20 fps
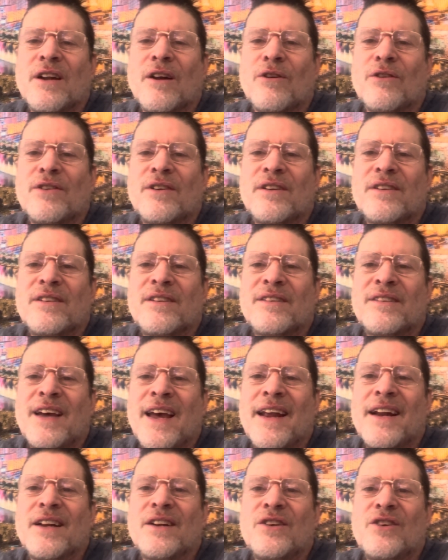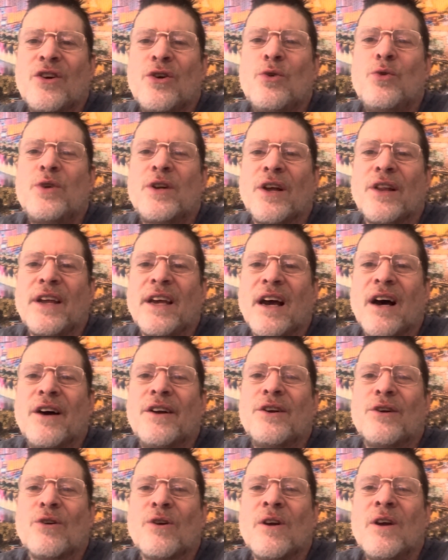They're 10 and 2 to the
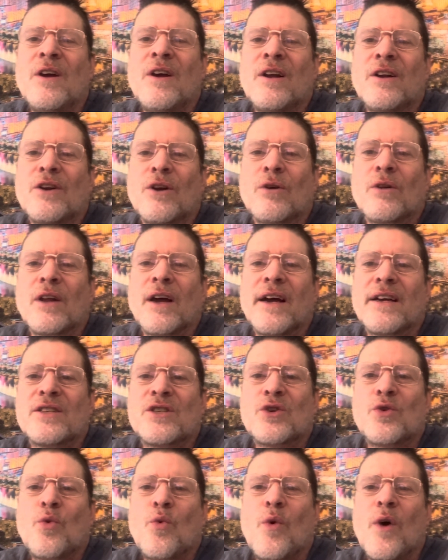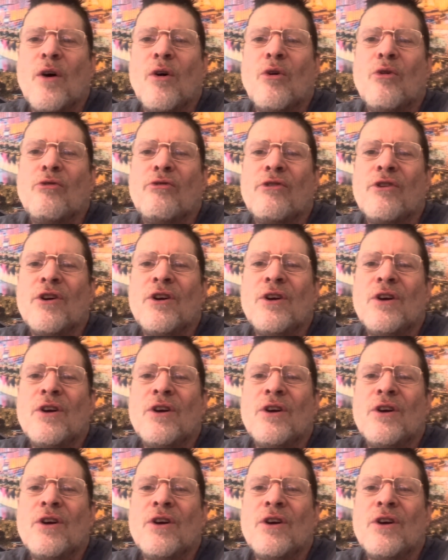under their last 12.